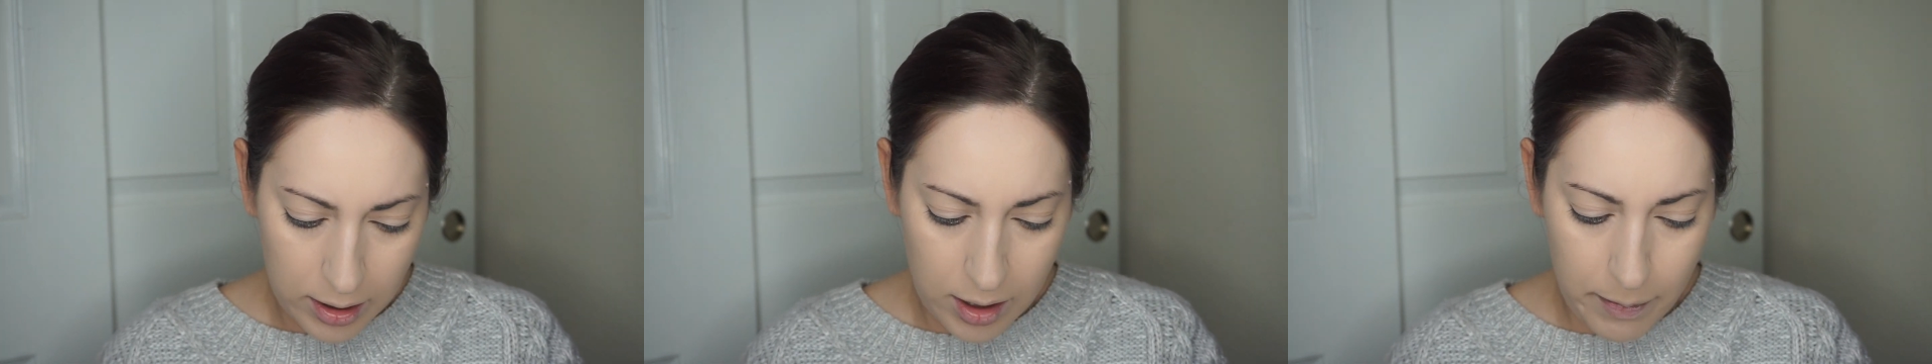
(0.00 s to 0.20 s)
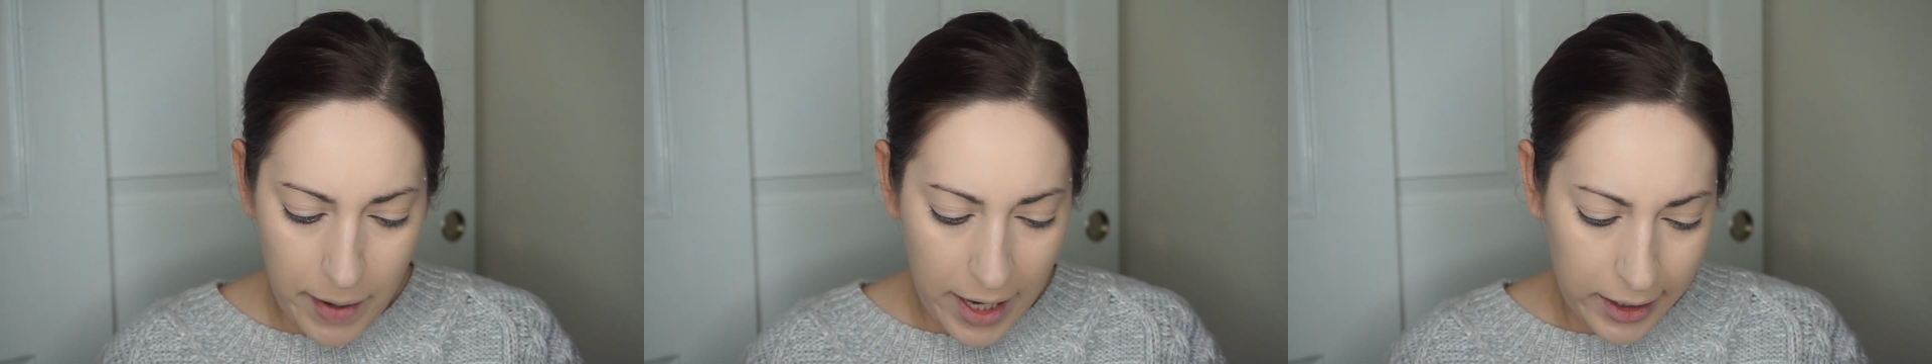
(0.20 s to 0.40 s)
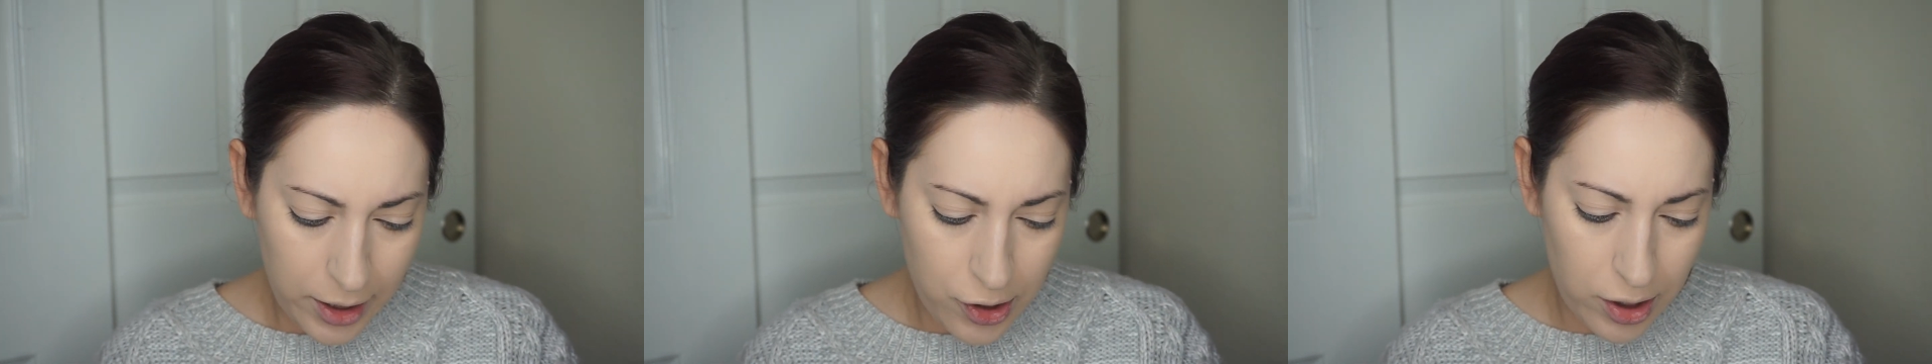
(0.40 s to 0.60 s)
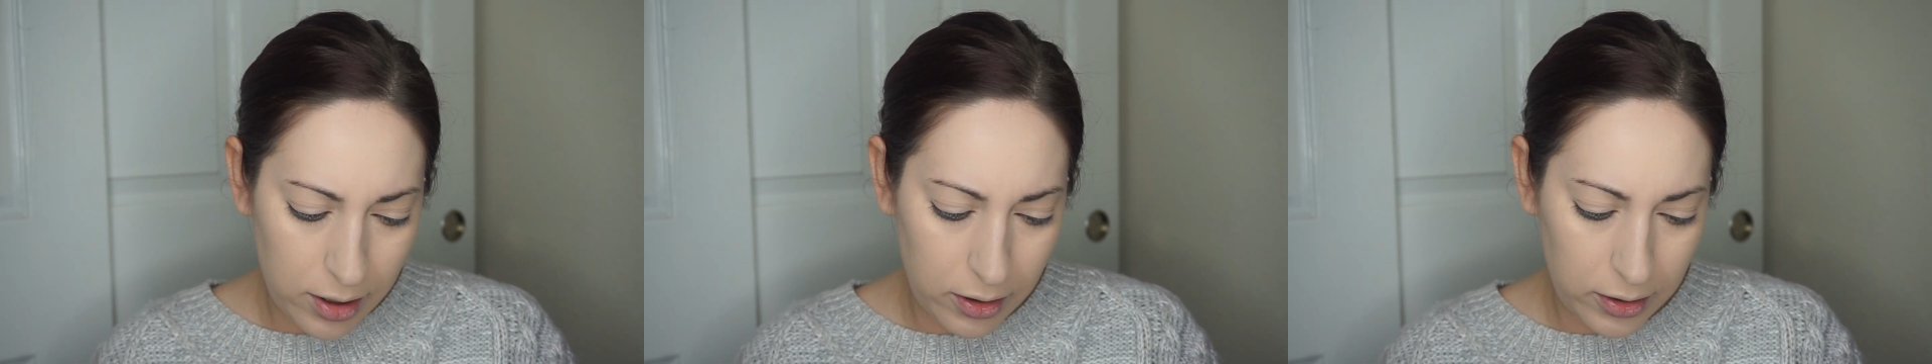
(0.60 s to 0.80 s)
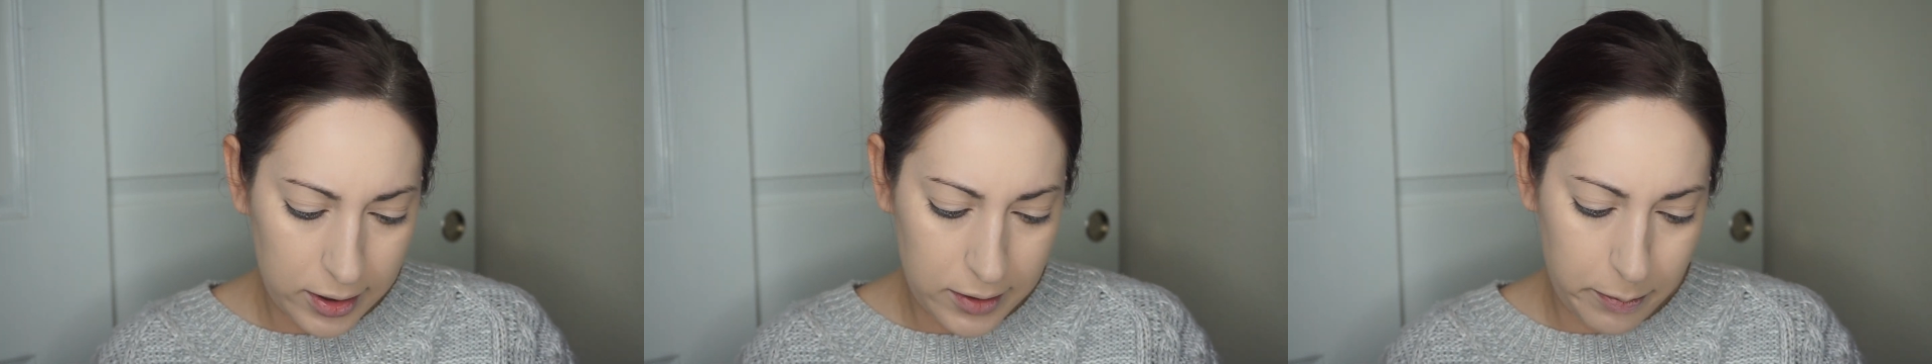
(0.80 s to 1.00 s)
The
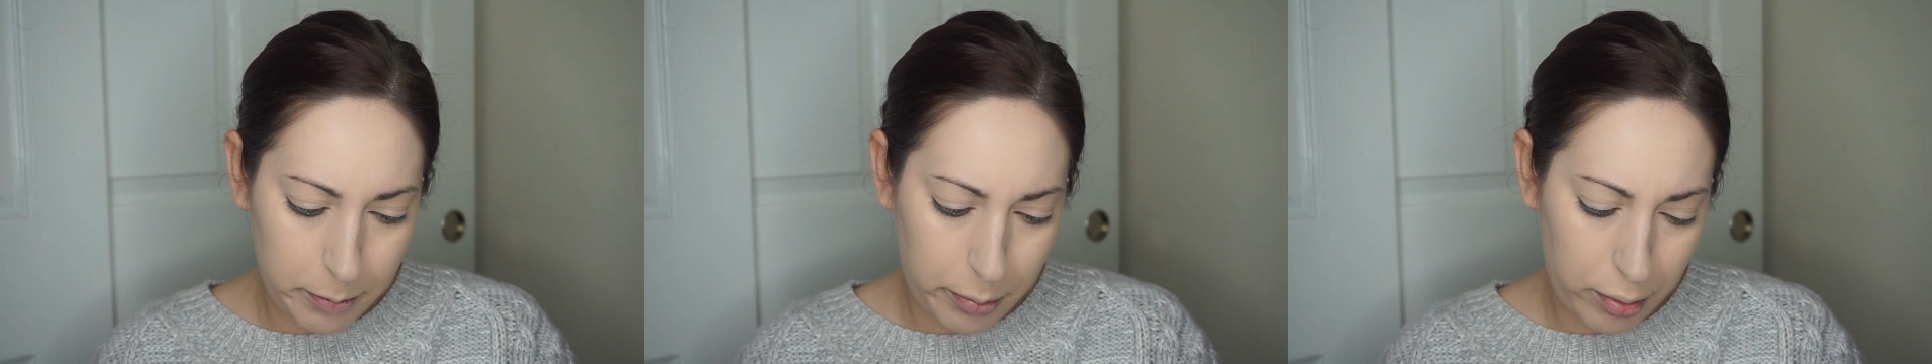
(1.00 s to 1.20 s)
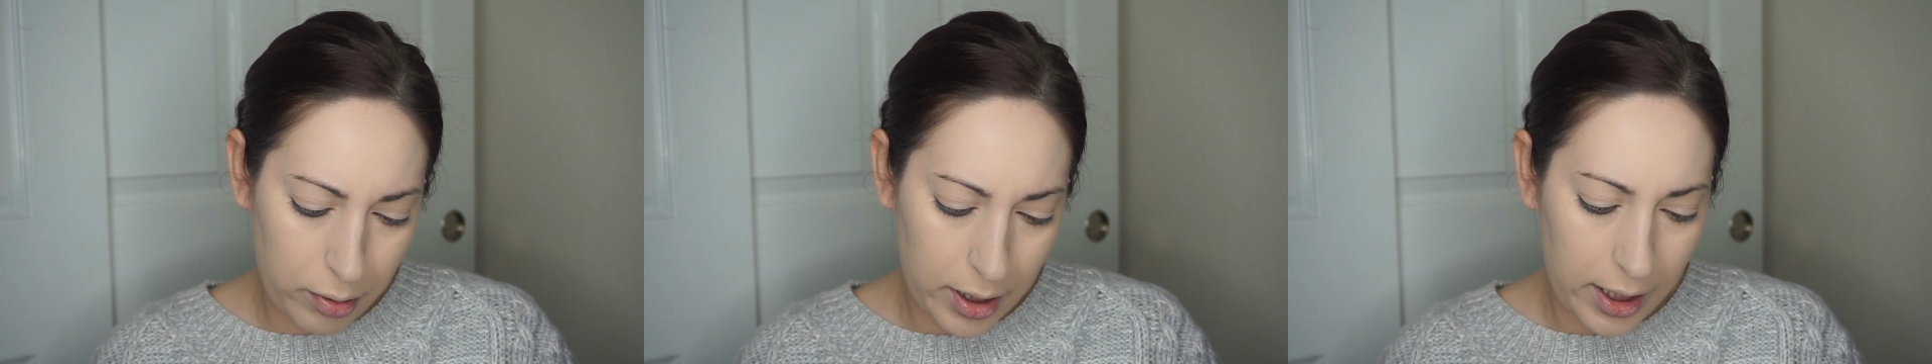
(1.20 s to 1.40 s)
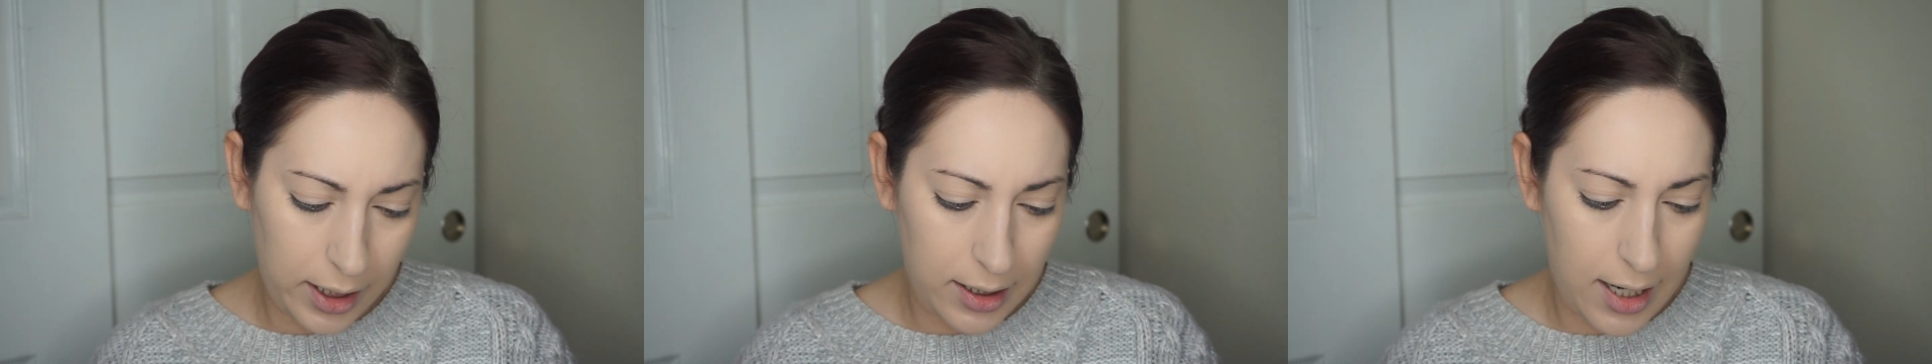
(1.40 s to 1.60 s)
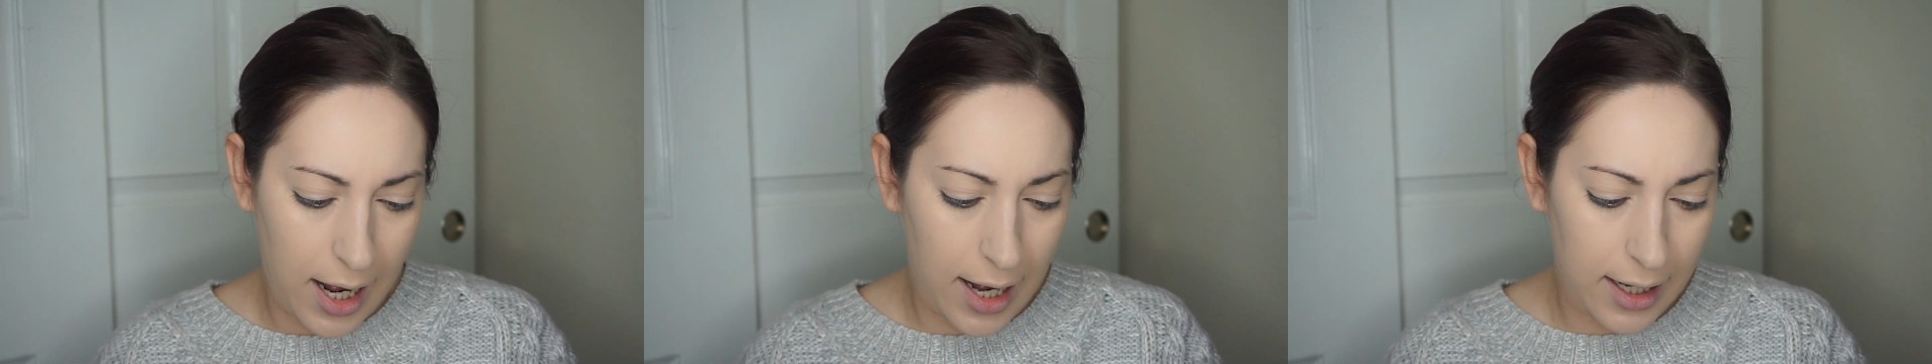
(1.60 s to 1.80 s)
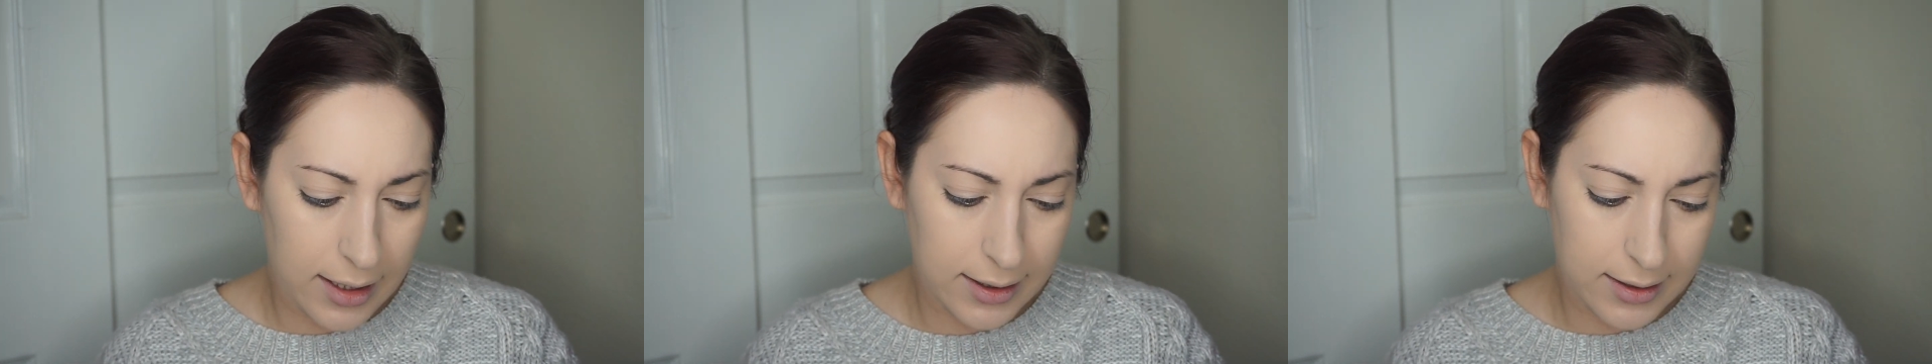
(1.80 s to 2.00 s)
packaging looks pretty
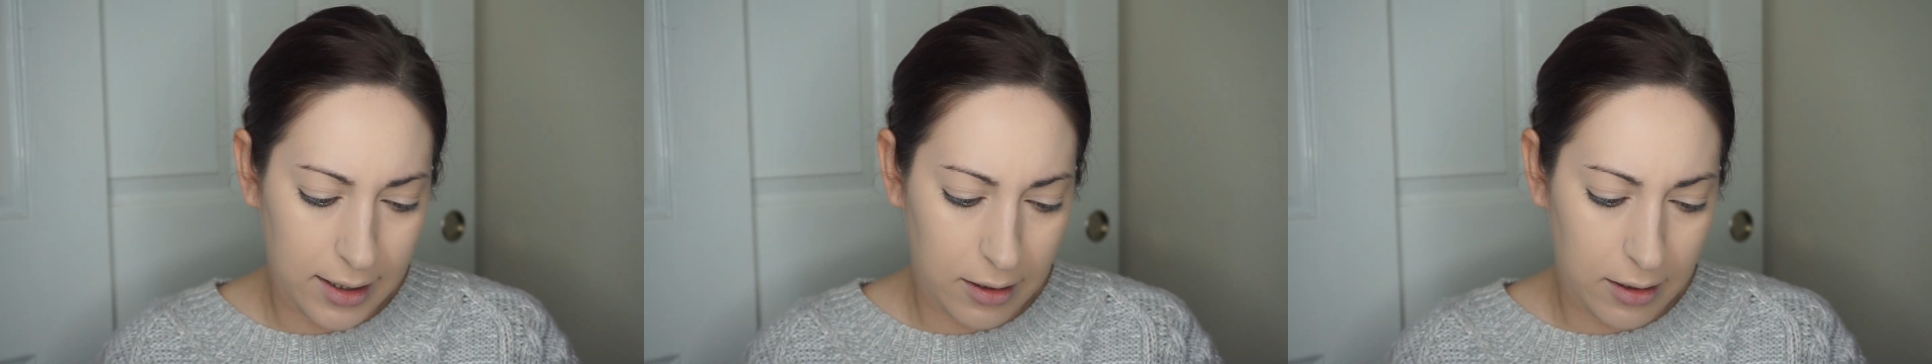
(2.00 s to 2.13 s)
nice.